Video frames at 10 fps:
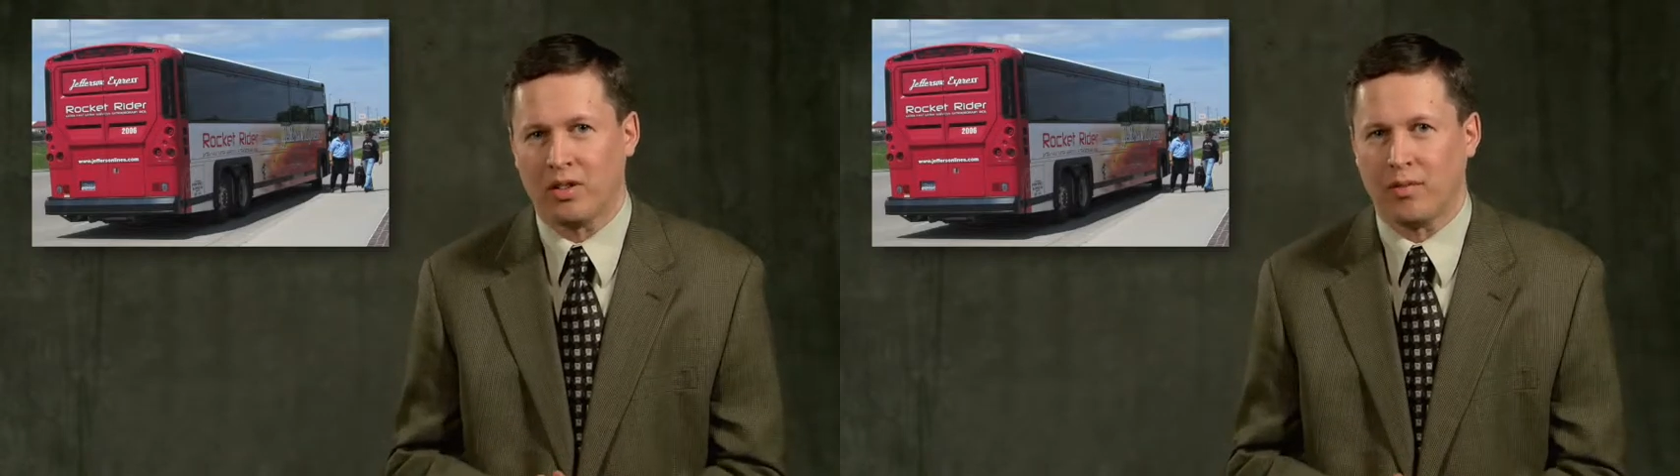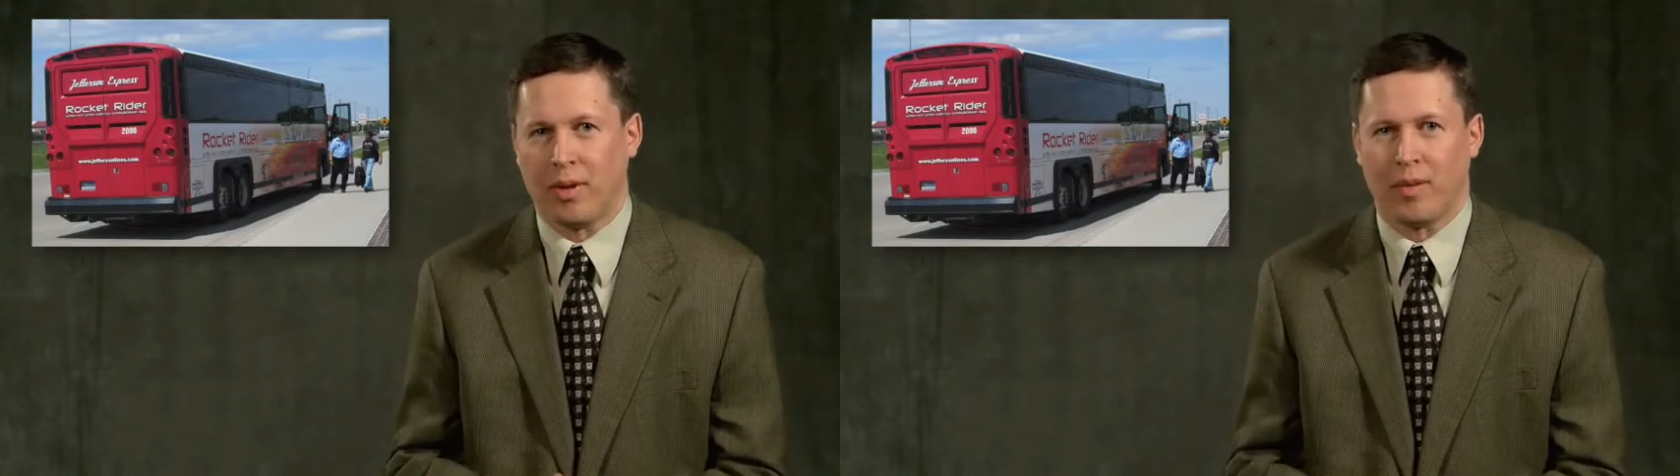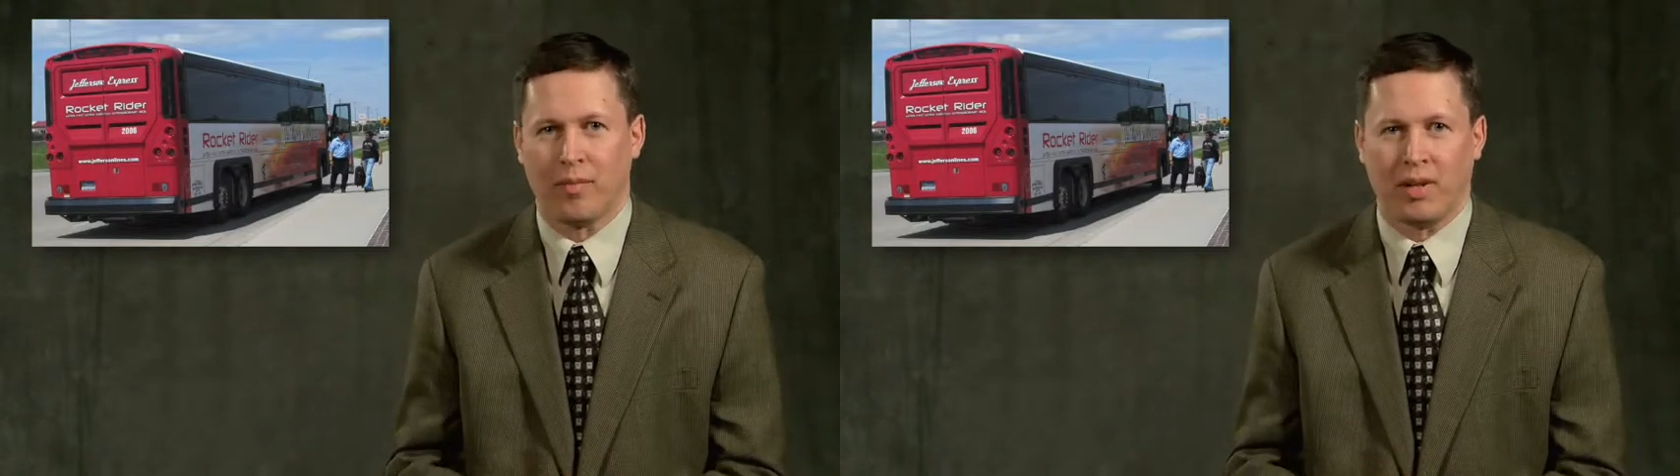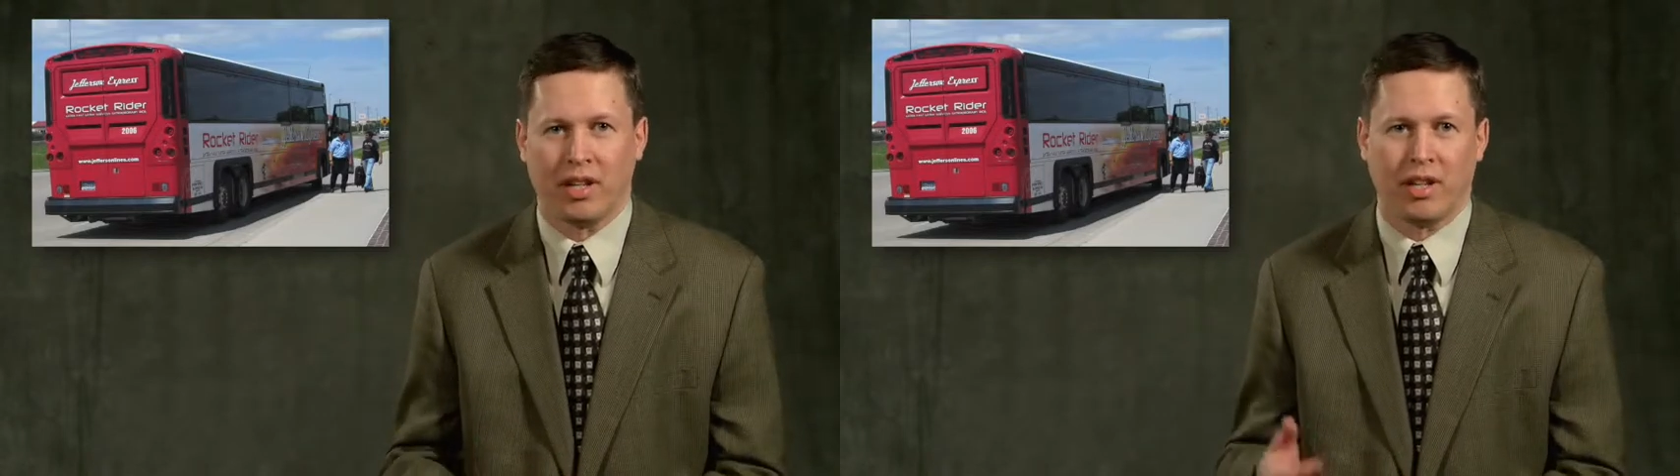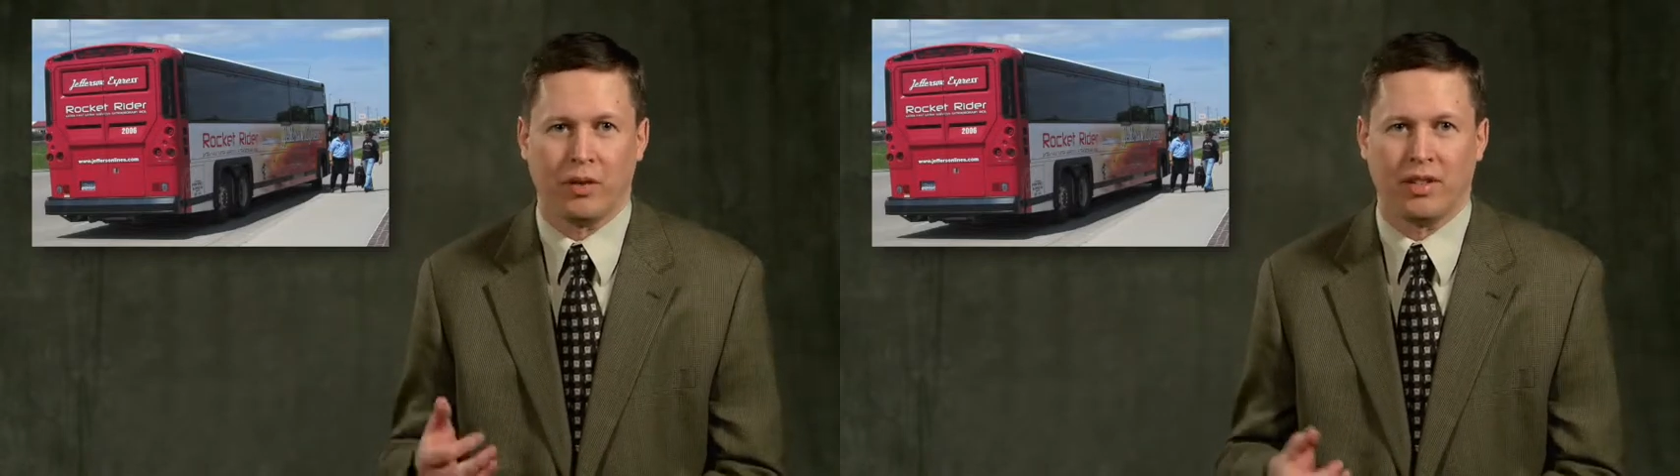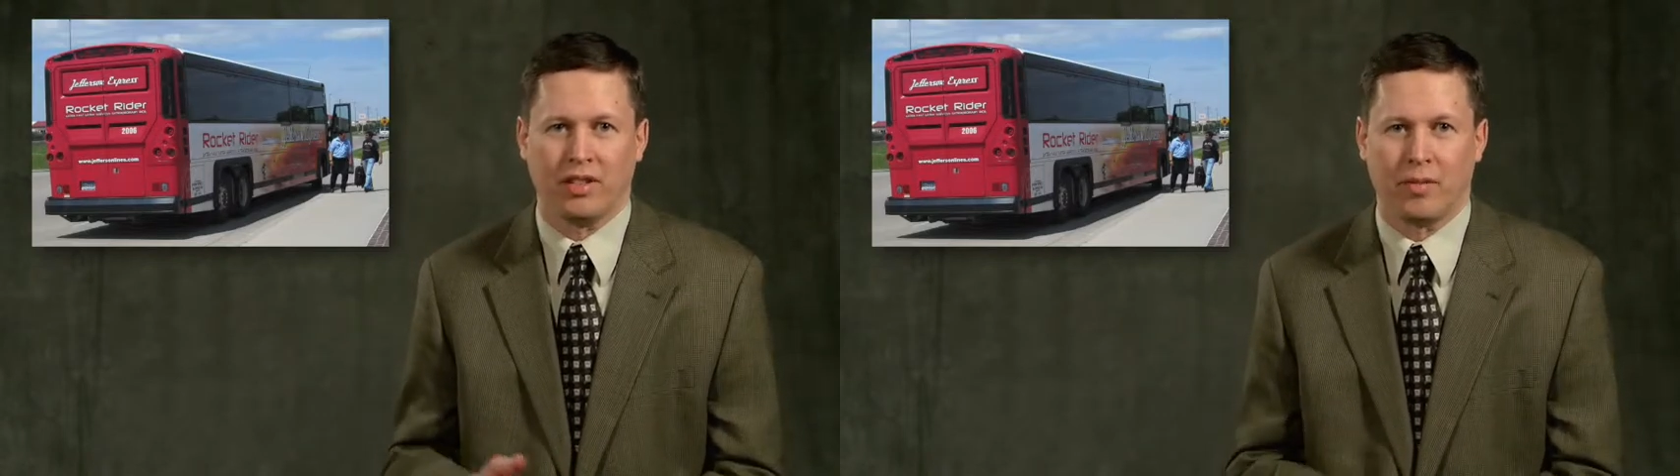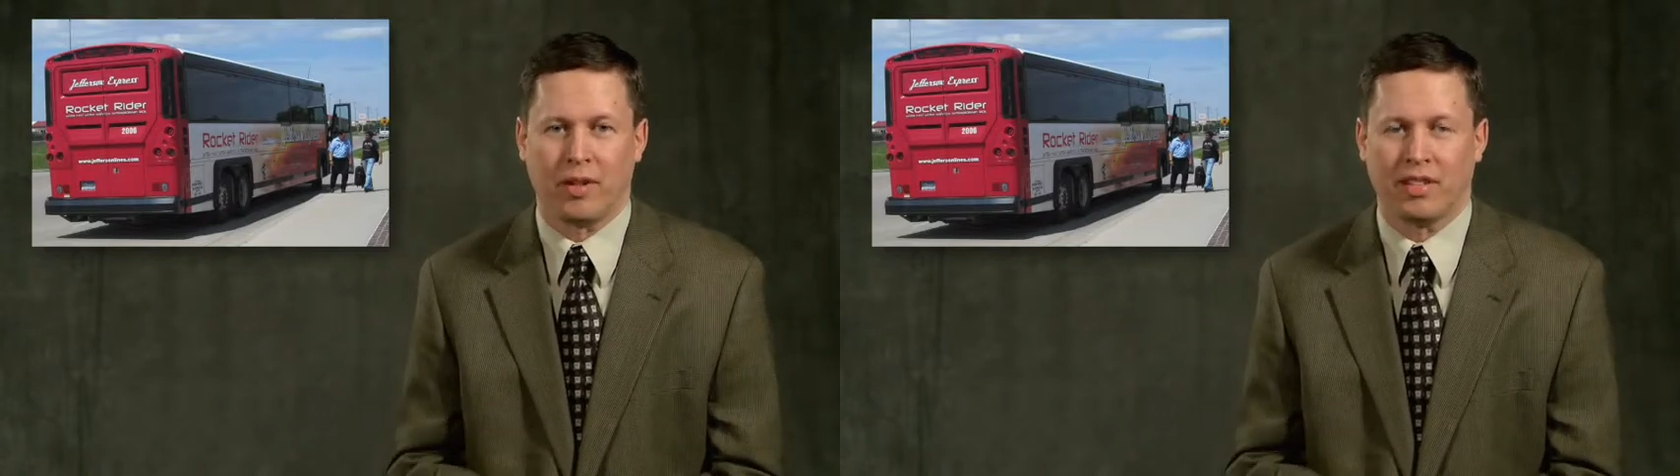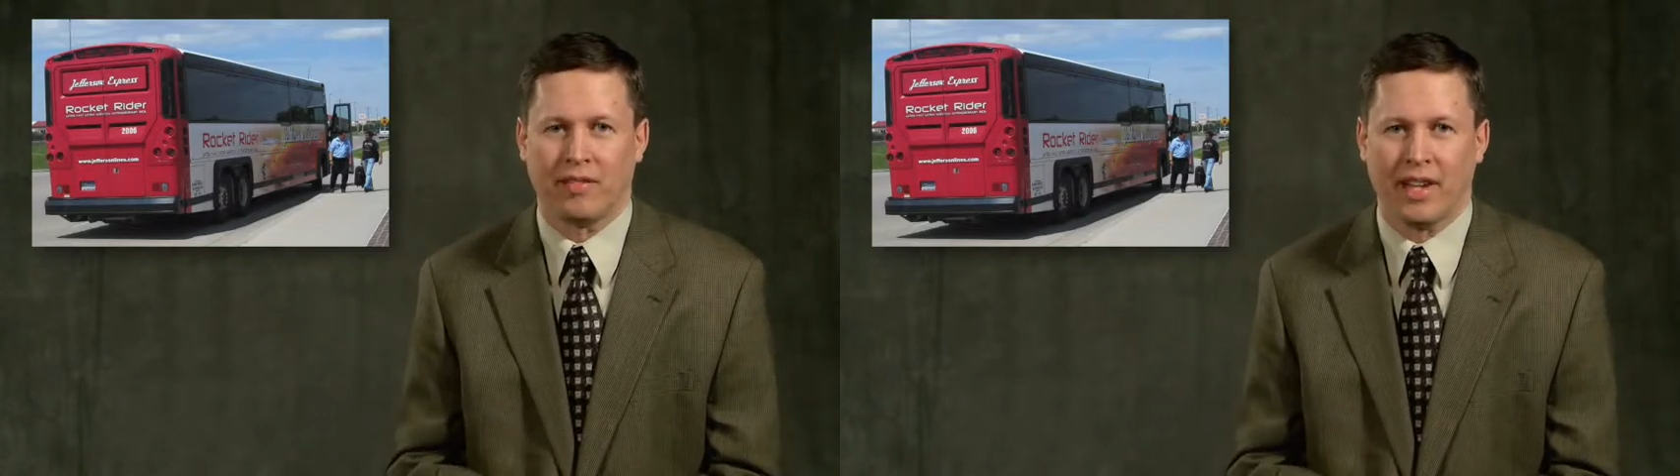or maybe a big increase in the
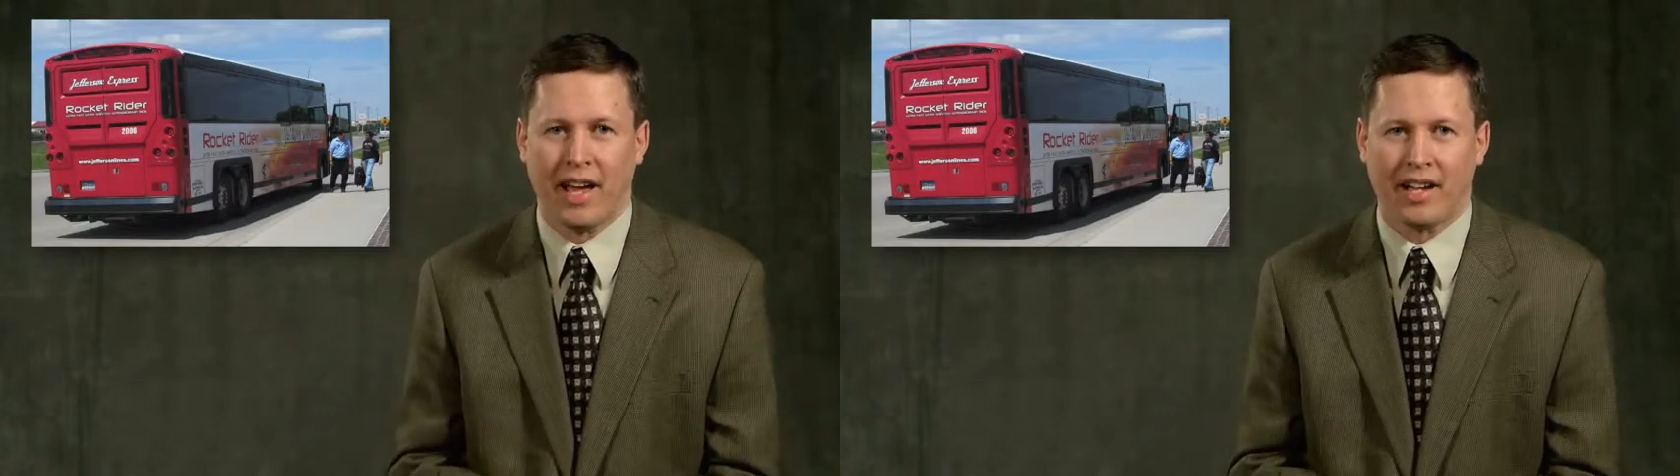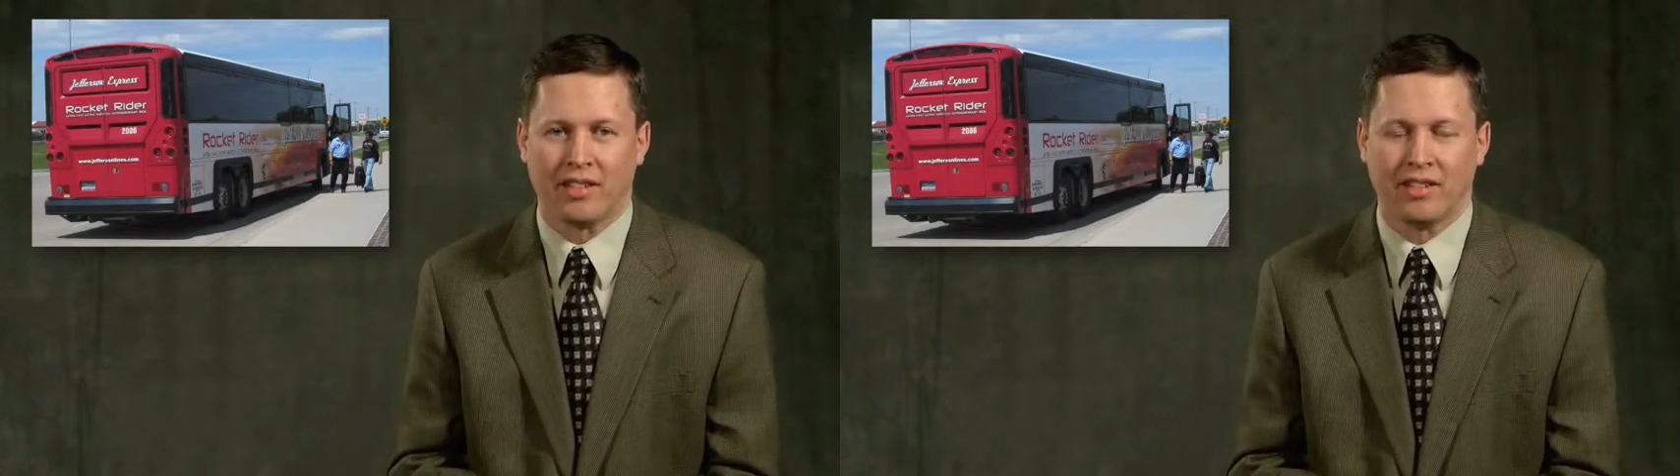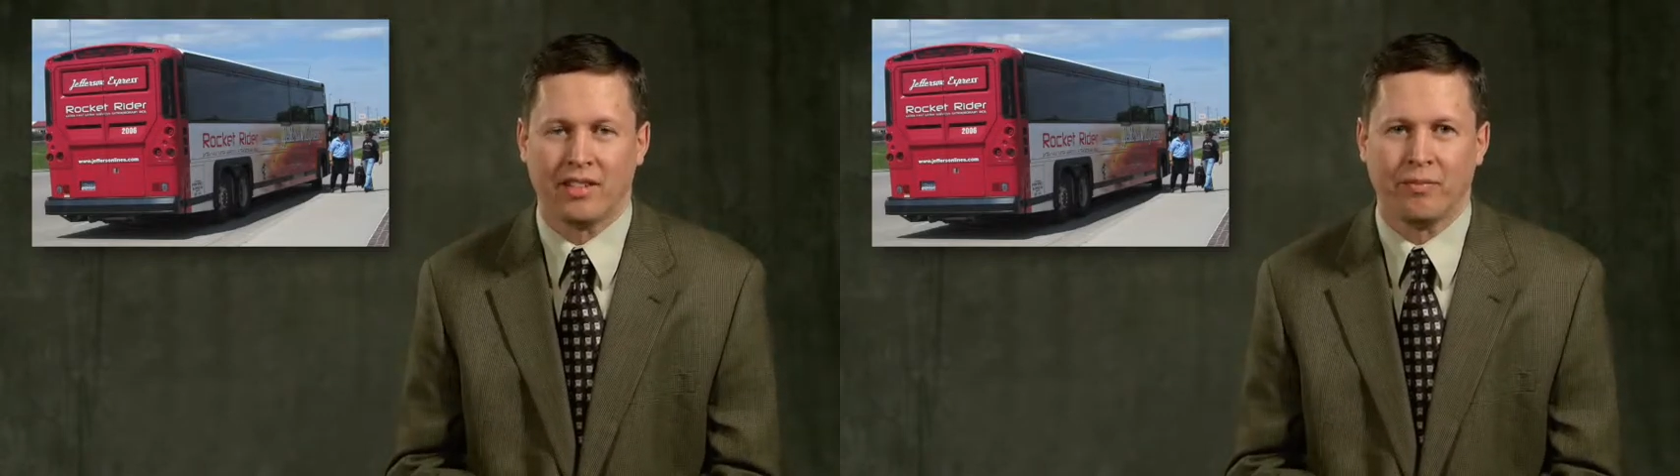price of gas.